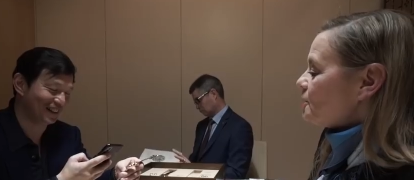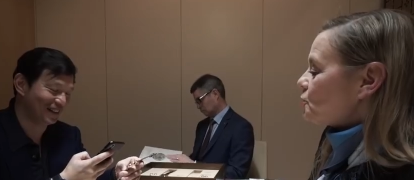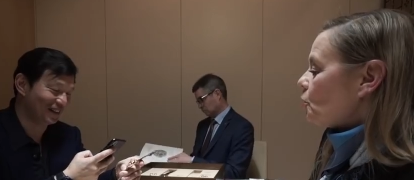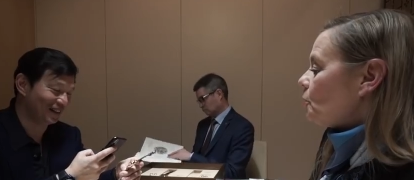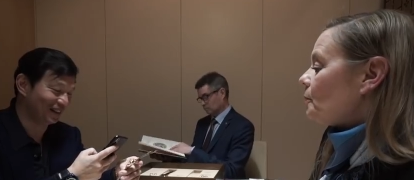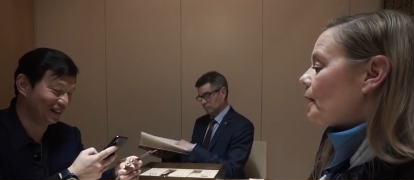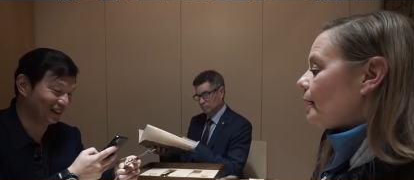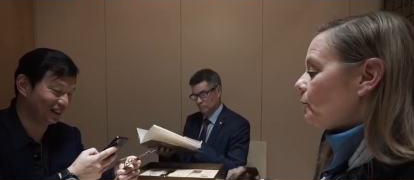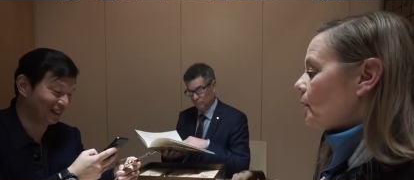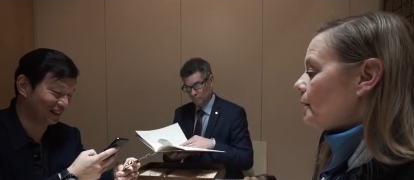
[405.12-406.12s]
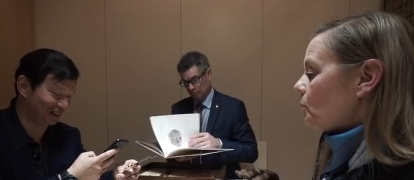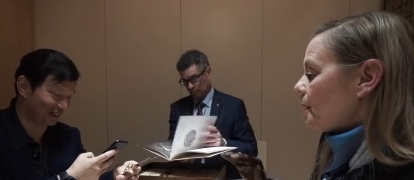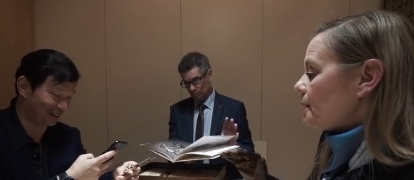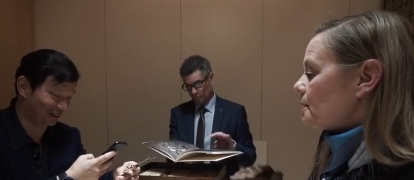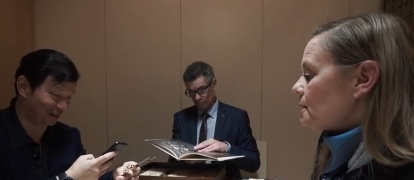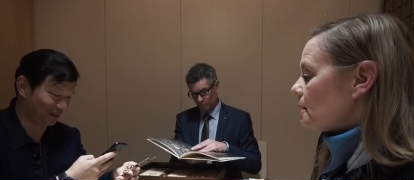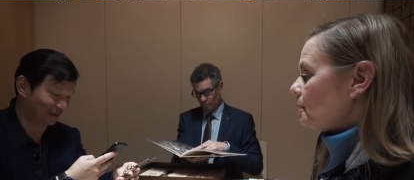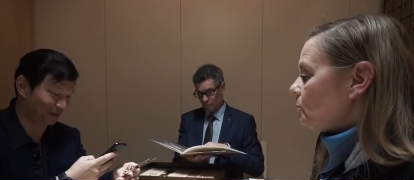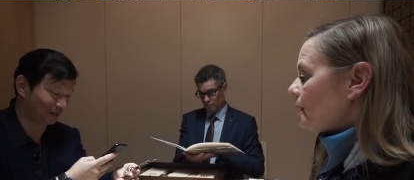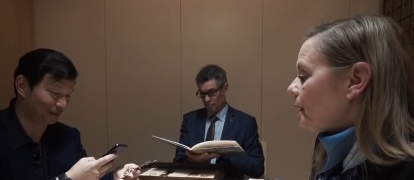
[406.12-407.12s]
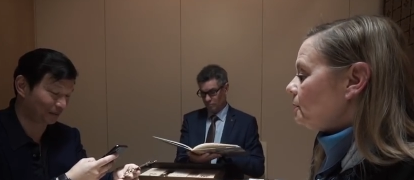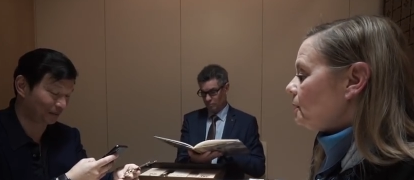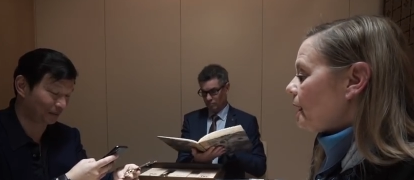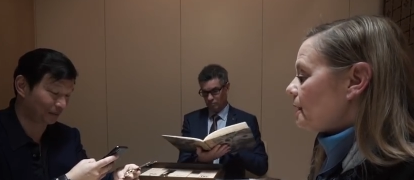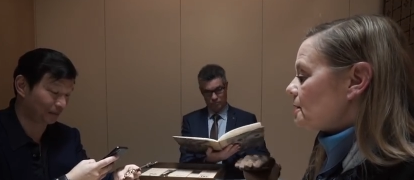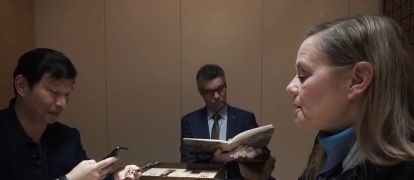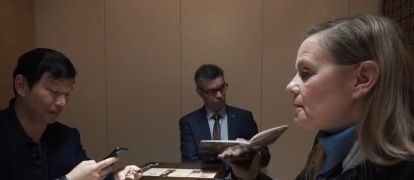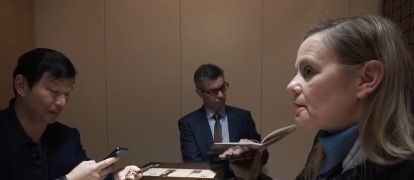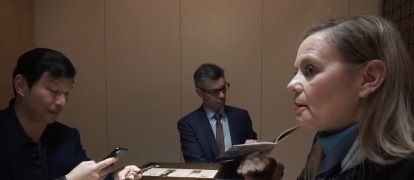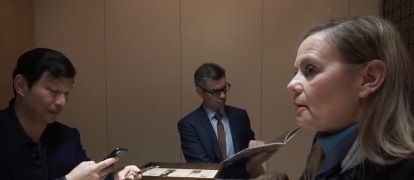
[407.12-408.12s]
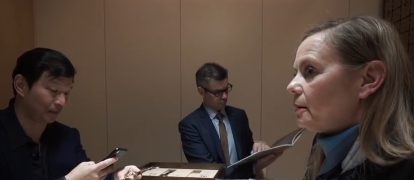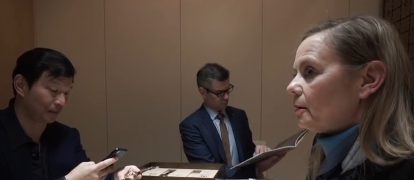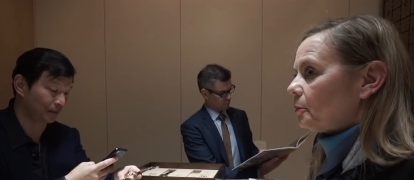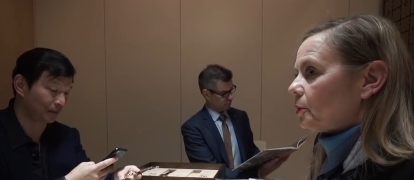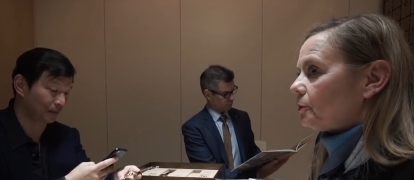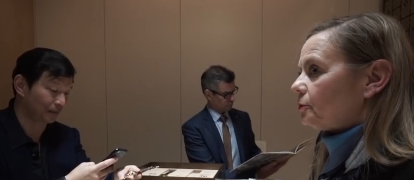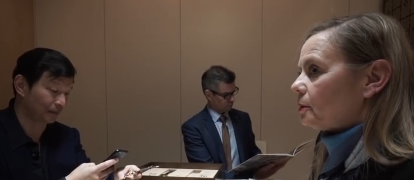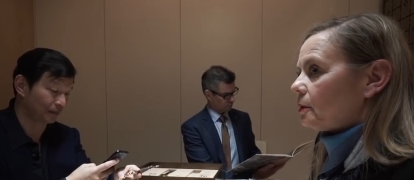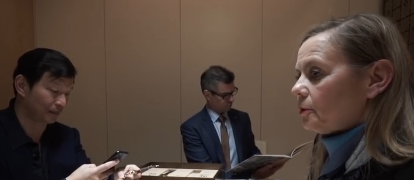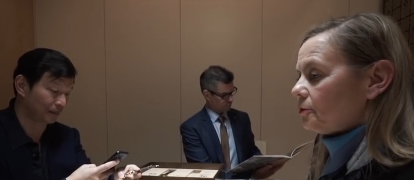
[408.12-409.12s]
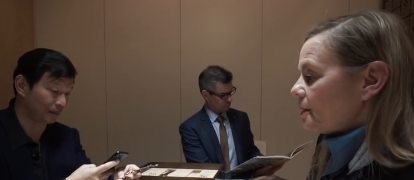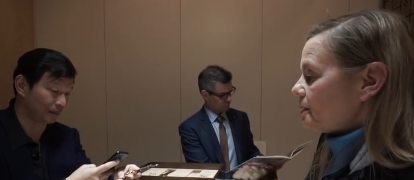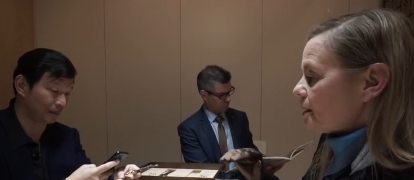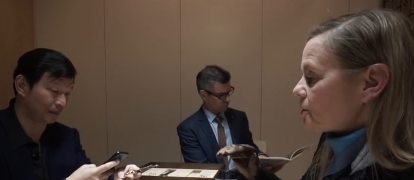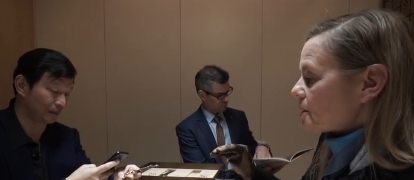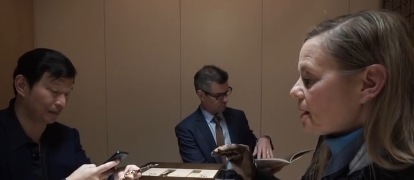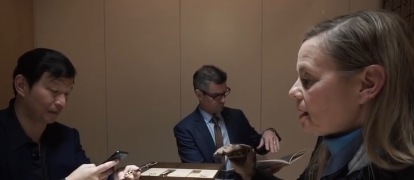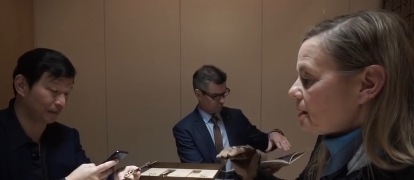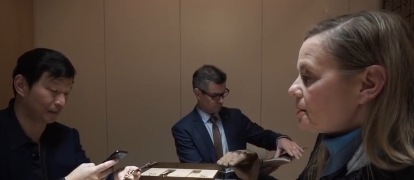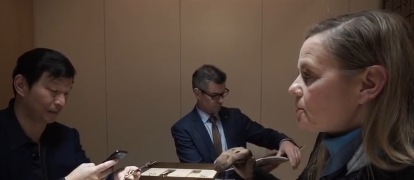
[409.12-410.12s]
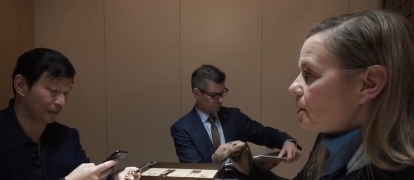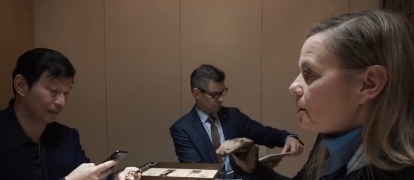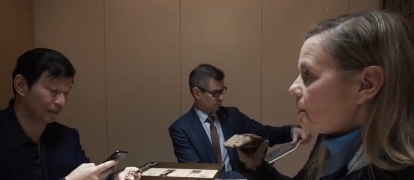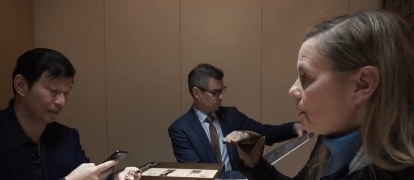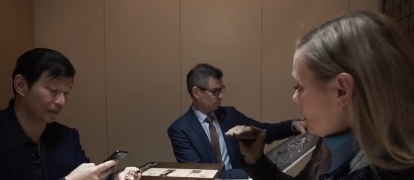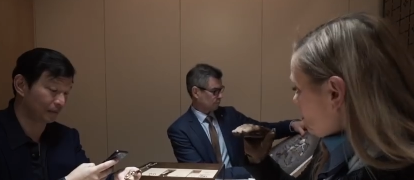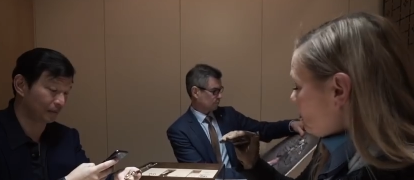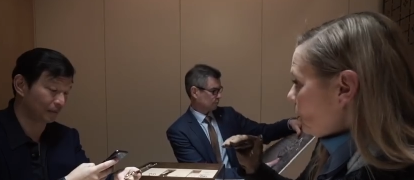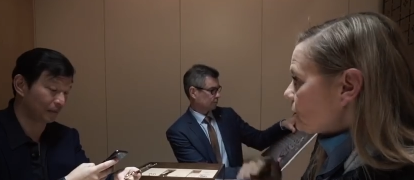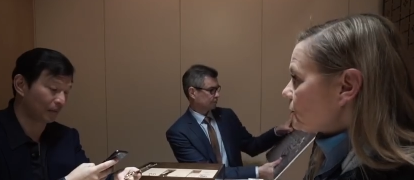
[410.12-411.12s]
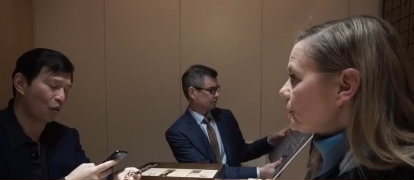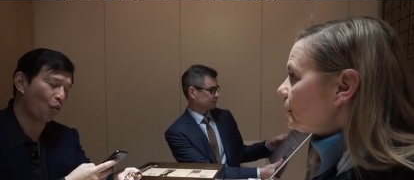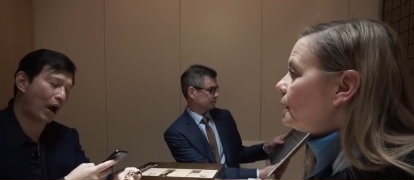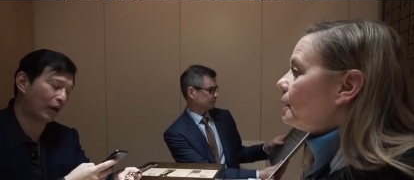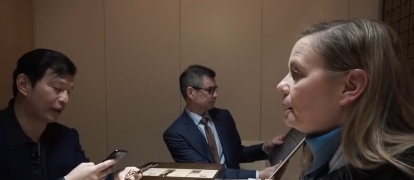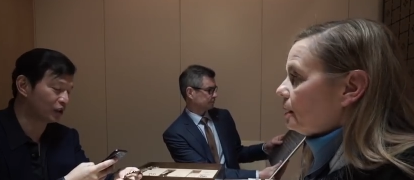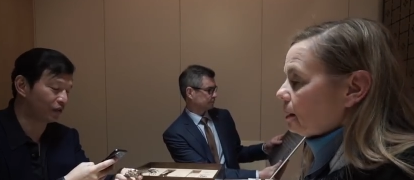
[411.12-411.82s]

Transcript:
Speaker 1: so, and what what is uh, what underlines this uh, beautiful uh, vintage style is the box wow,